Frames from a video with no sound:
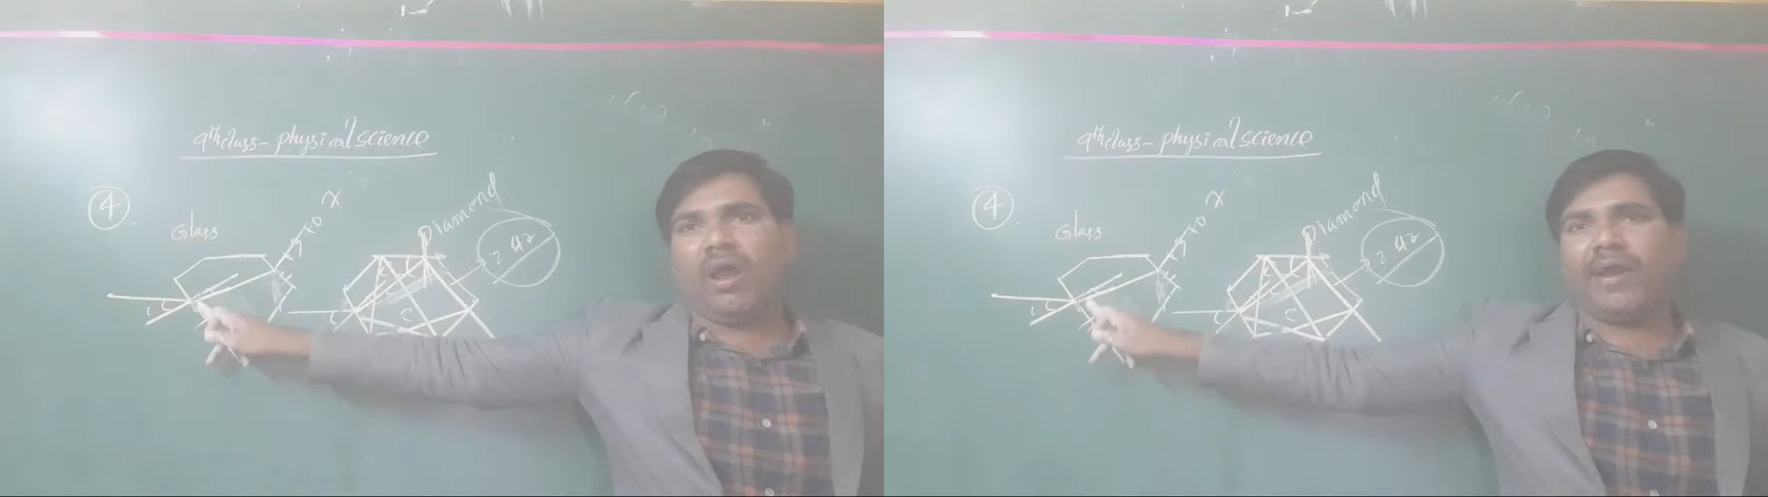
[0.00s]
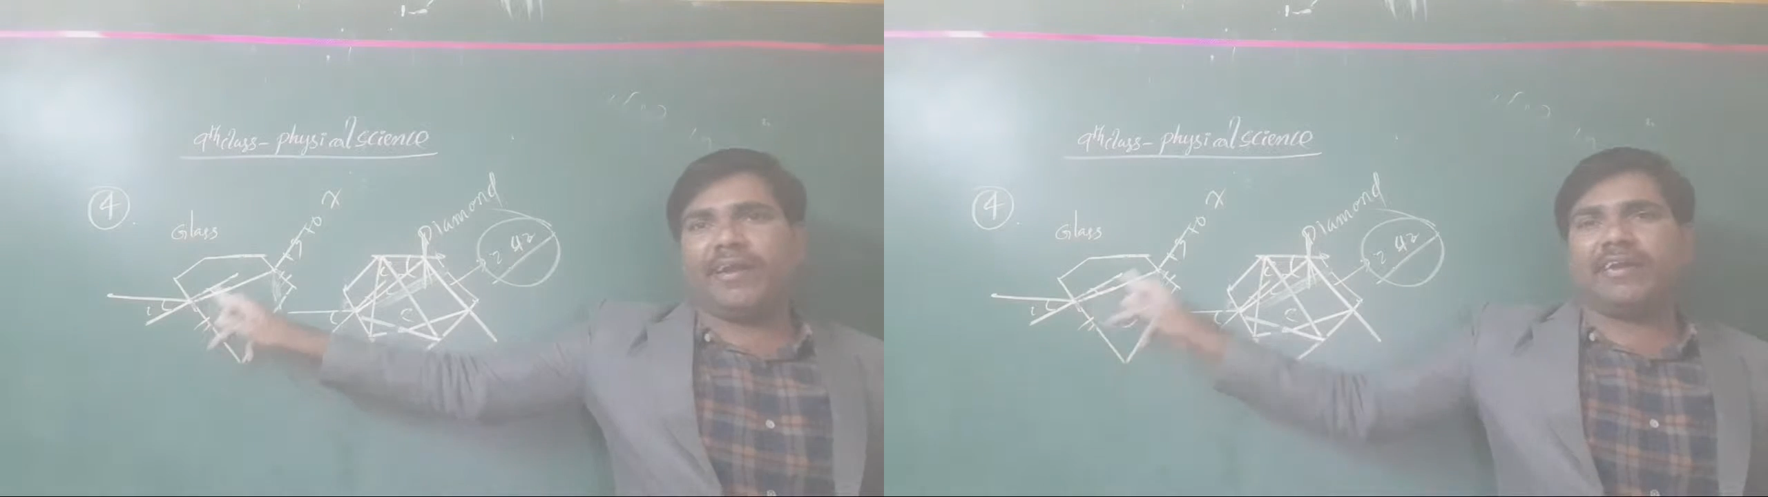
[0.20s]

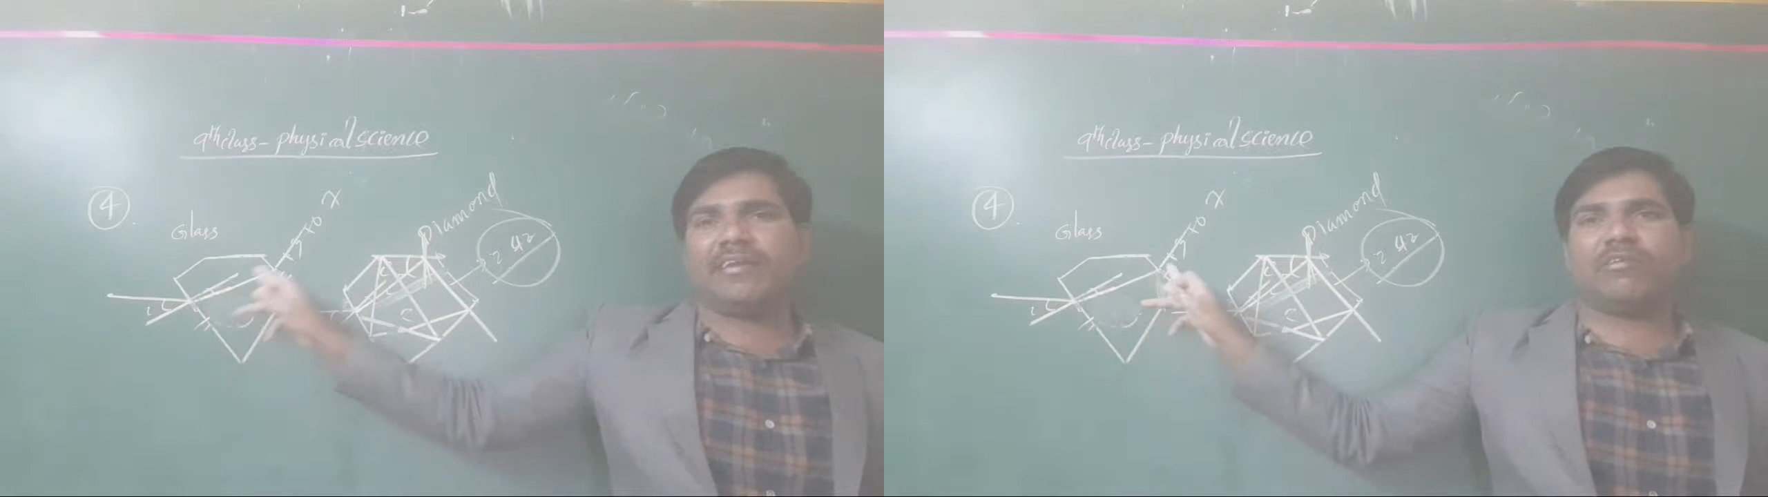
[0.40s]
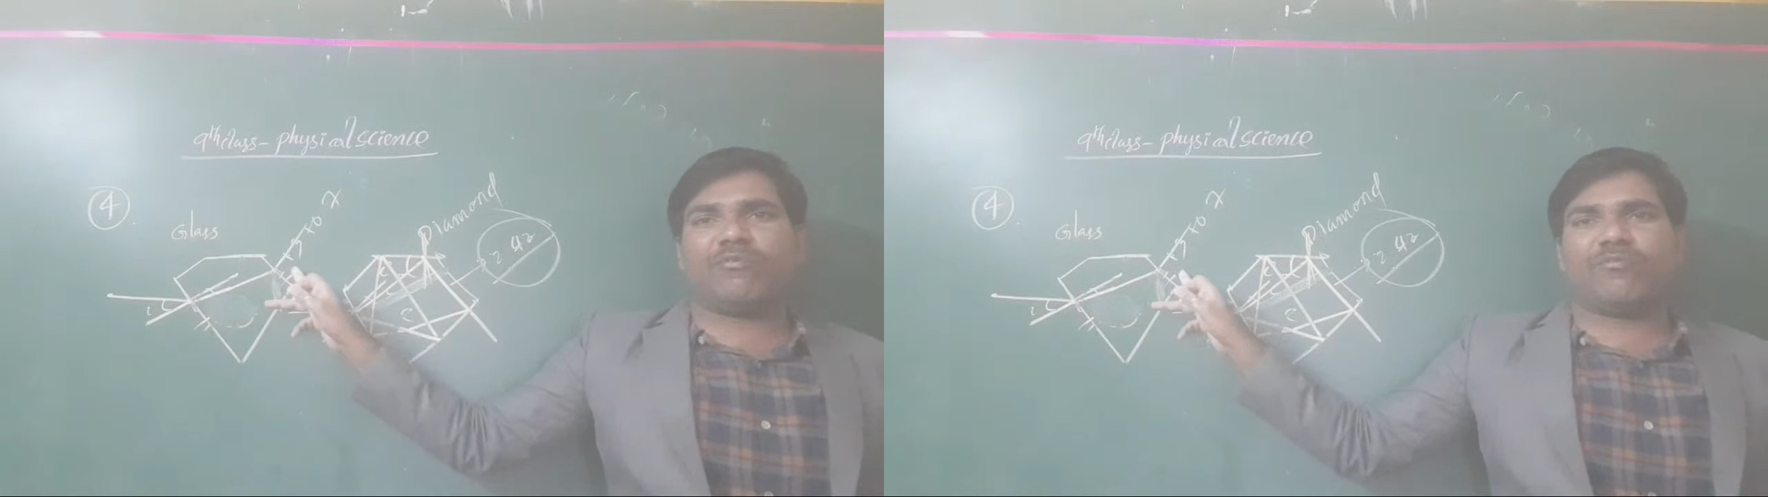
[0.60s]
and it
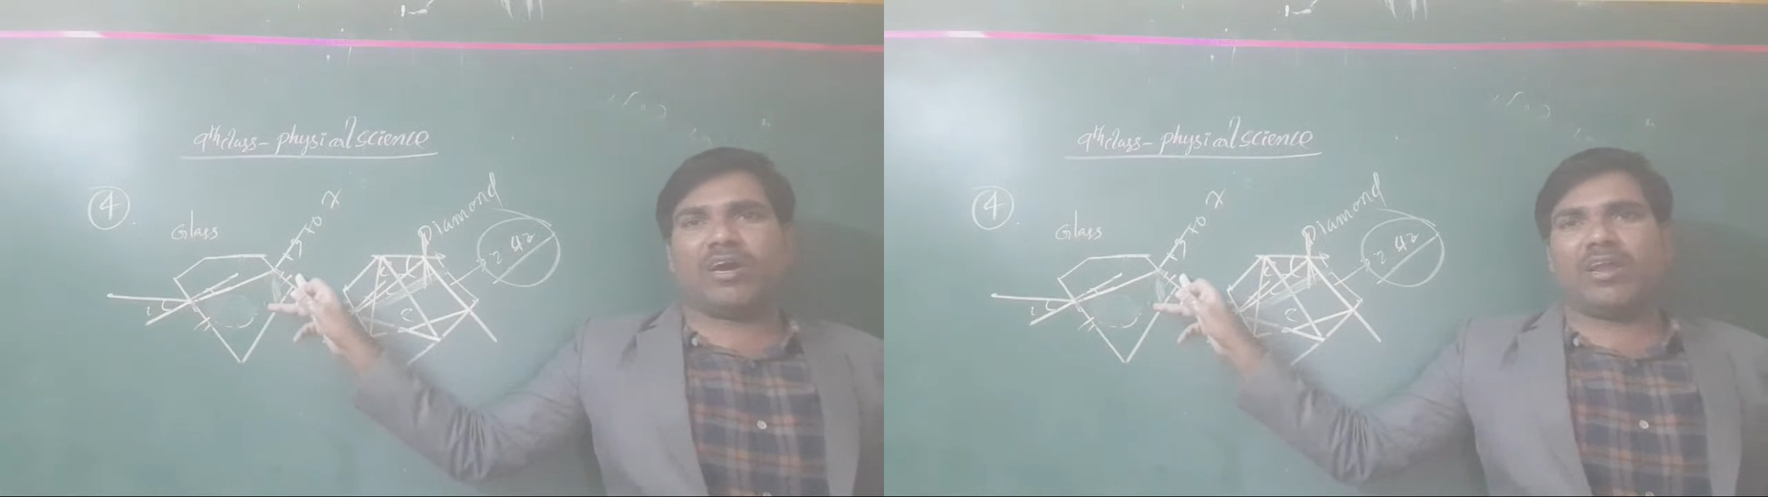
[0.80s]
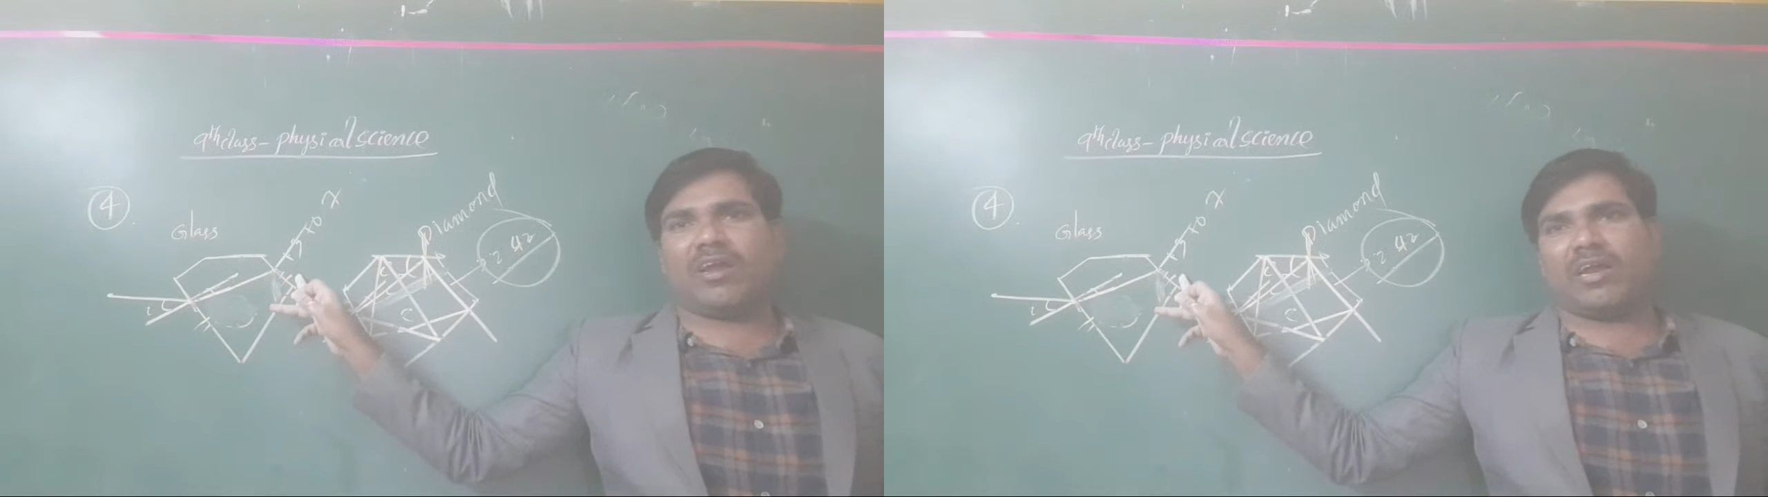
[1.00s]
is a
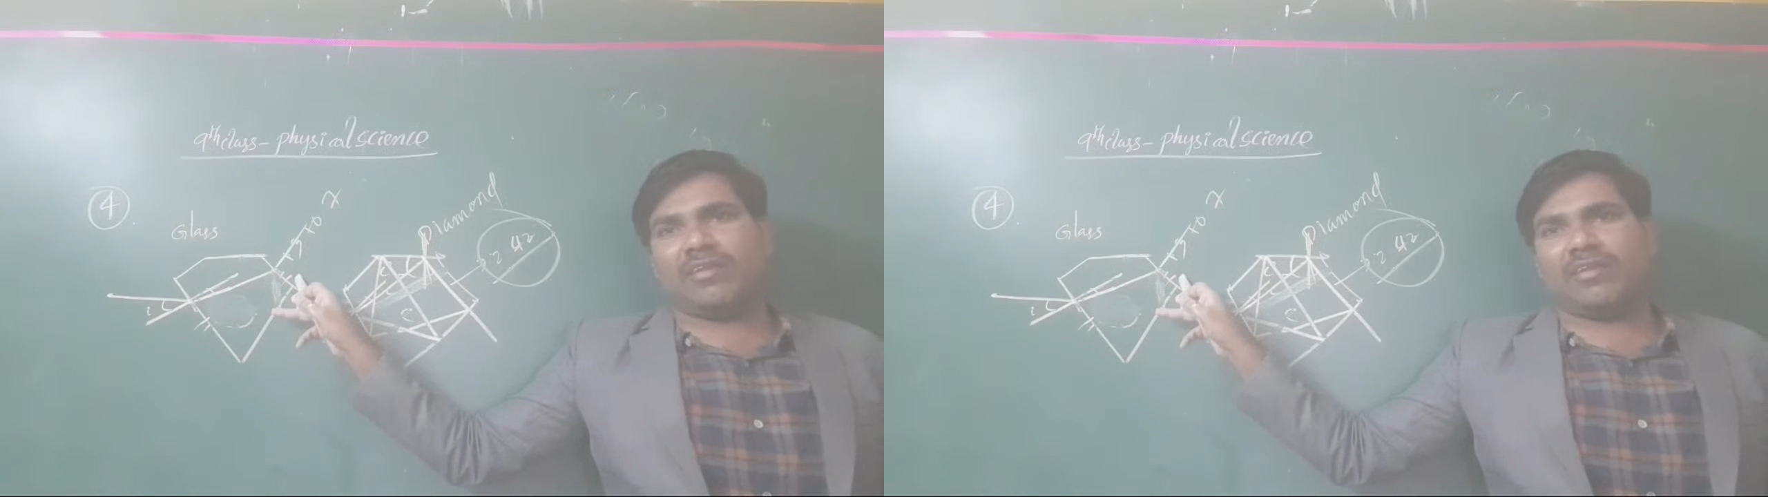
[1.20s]
fall on